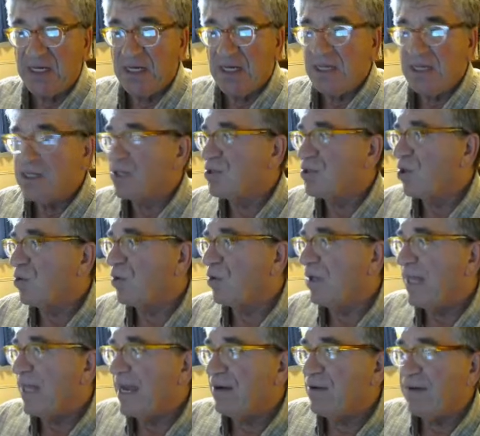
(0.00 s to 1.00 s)
The
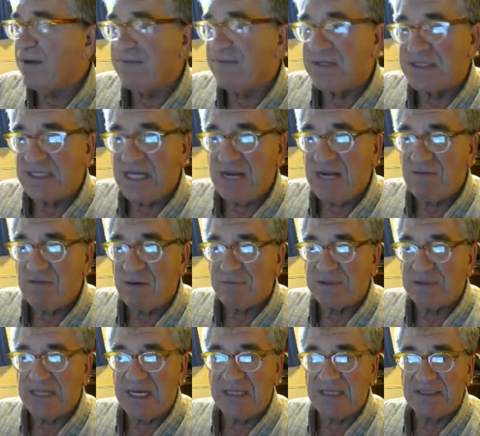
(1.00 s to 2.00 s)
total area of the city
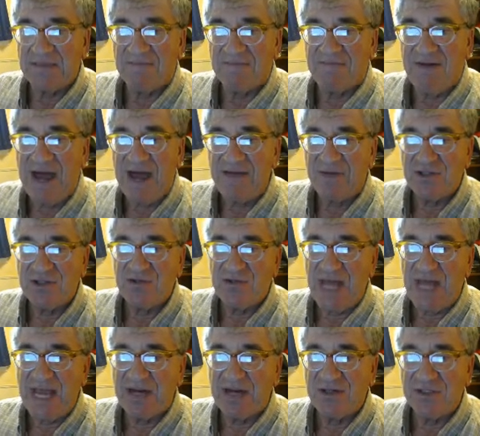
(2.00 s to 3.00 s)
represented some 500
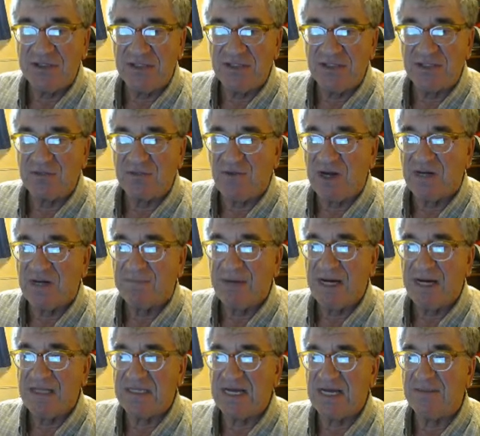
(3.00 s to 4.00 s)
acres, surrounded
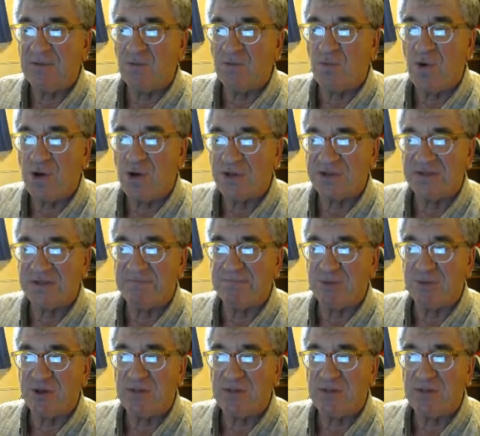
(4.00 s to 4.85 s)
by double walls of burned